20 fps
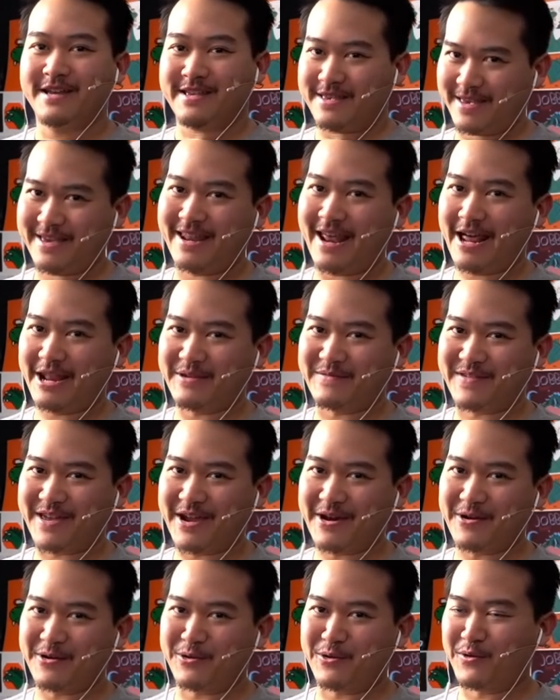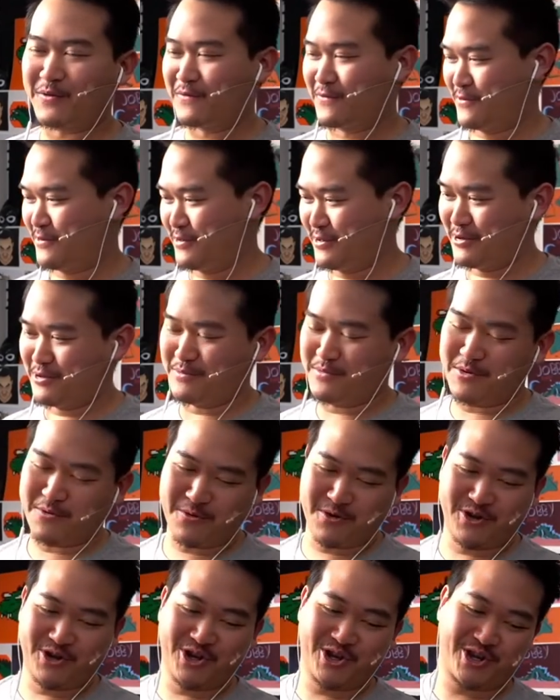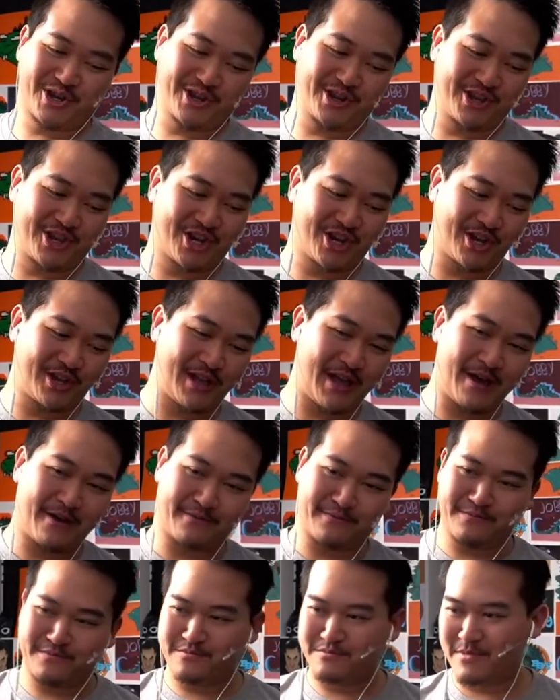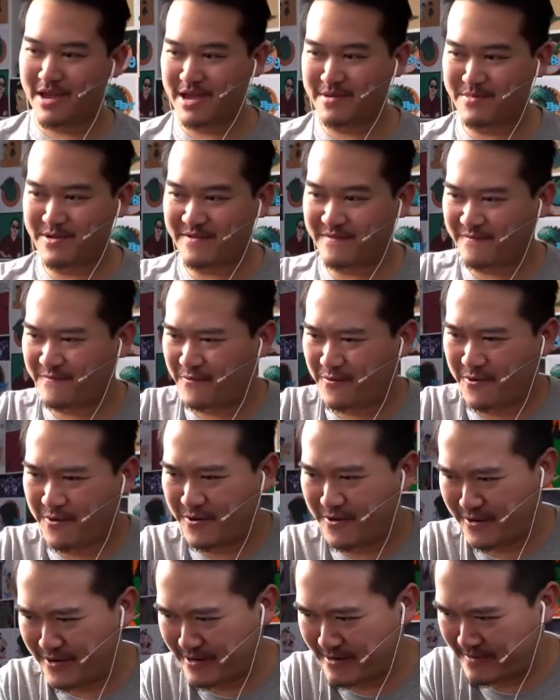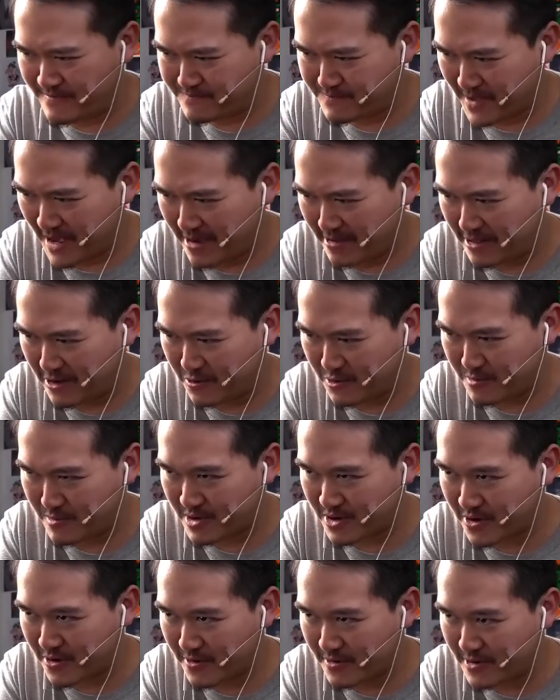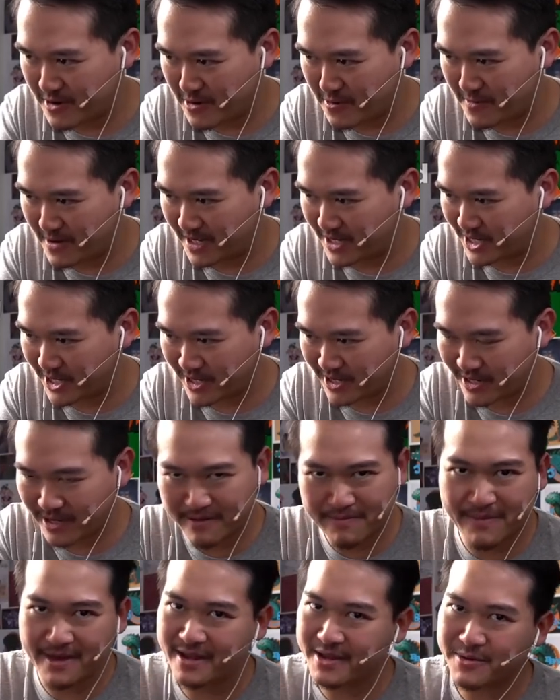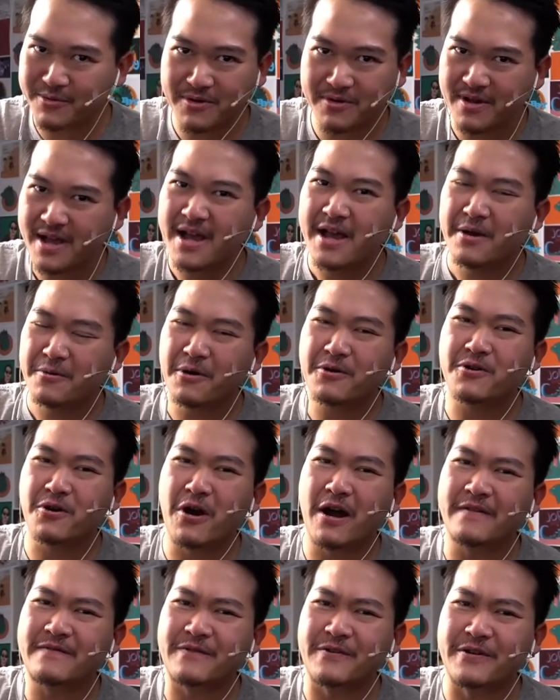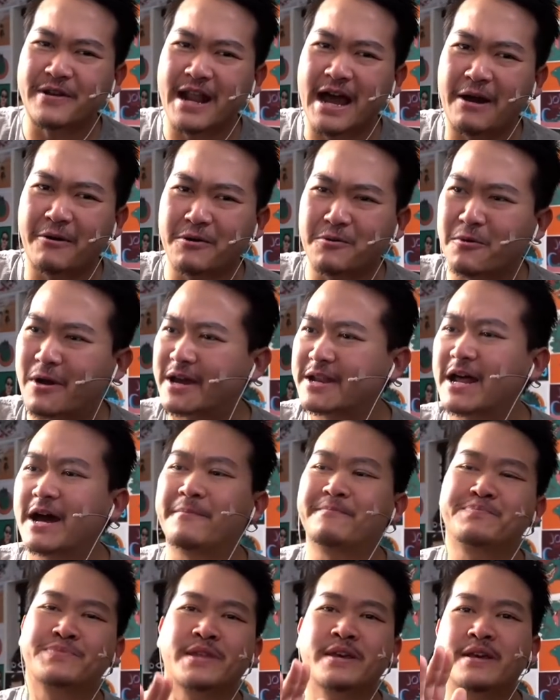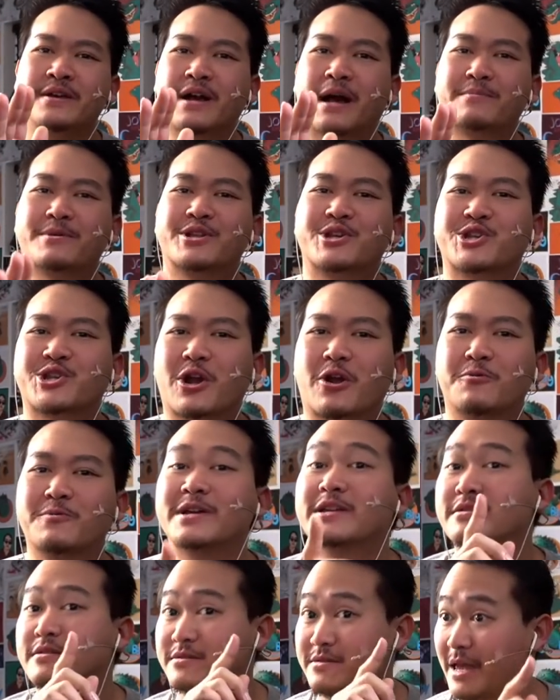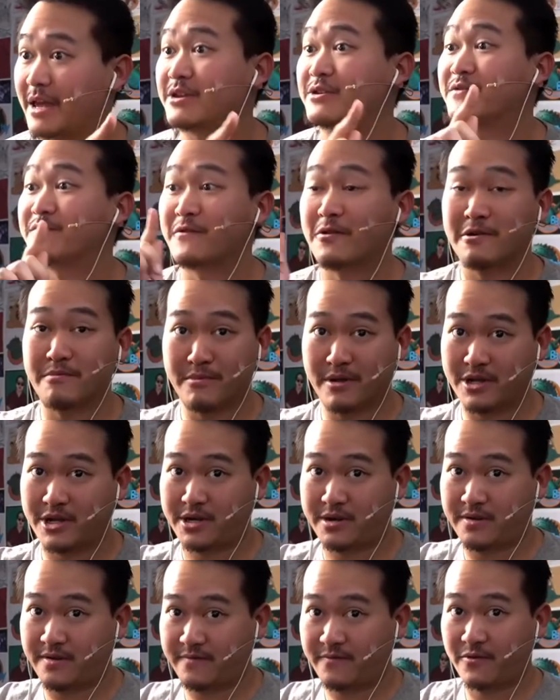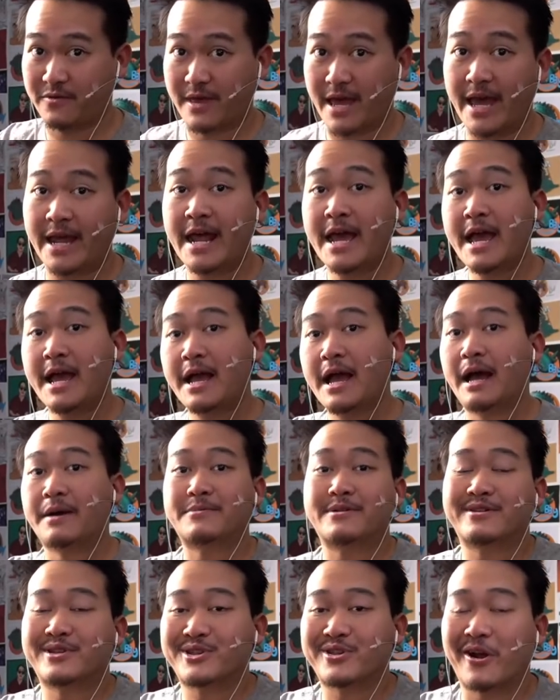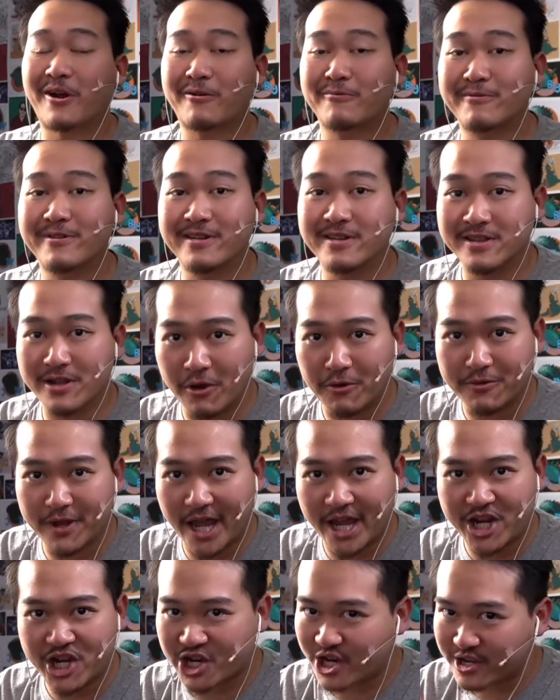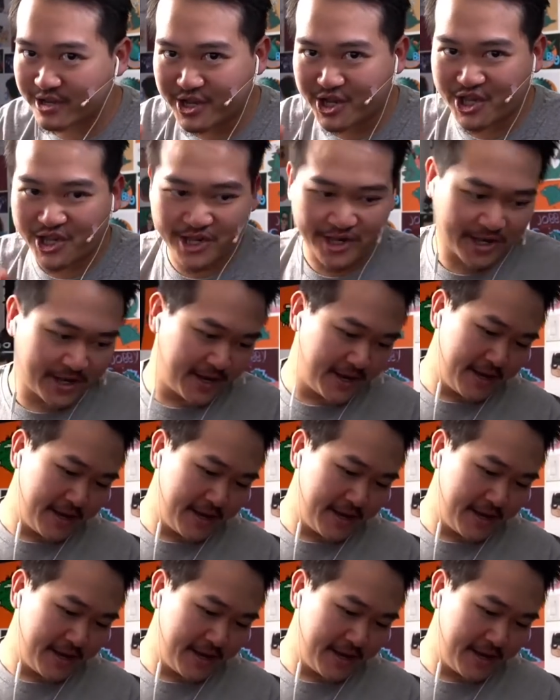get out of character for a little bit. We're just gonna chill out, maybe for how long we've been going already? 60 minutes? We'll go on for an hour, why not? I'm gonna start reading. Thank you very much for that. I'm gonna start reading donations